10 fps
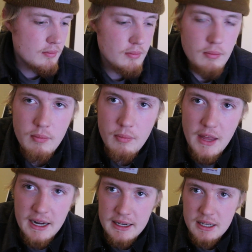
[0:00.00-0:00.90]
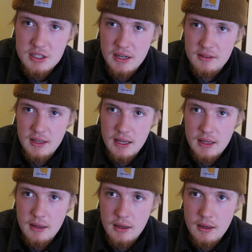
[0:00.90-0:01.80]
that guy tries
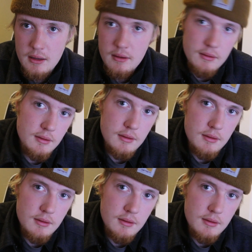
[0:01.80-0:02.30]
saying that